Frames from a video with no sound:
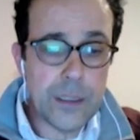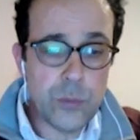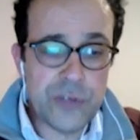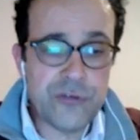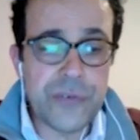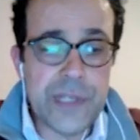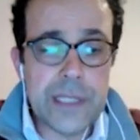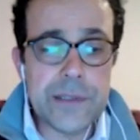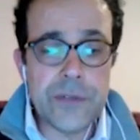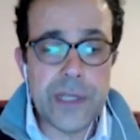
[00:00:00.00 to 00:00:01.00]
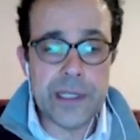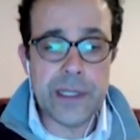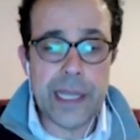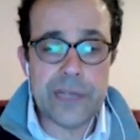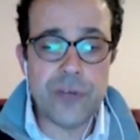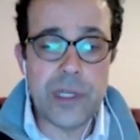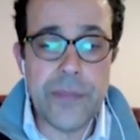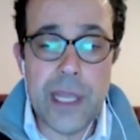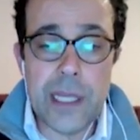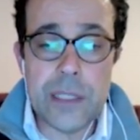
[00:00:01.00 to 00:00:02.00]
which reiterated actually
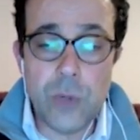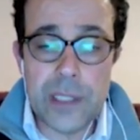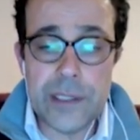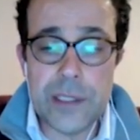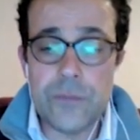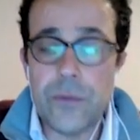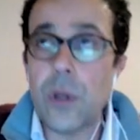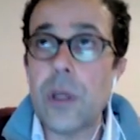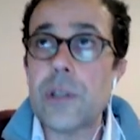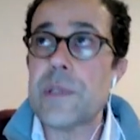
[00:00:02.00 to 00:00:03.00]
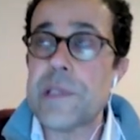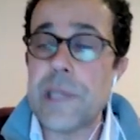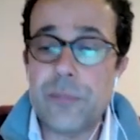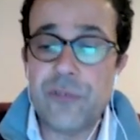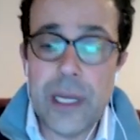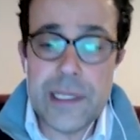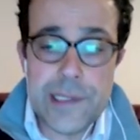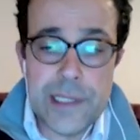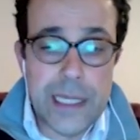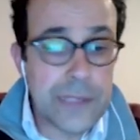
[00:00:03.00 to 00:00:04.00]
the equality of all Ottoman
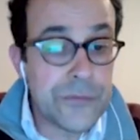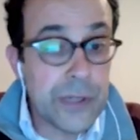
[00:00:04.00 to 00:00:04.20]
subjects, again,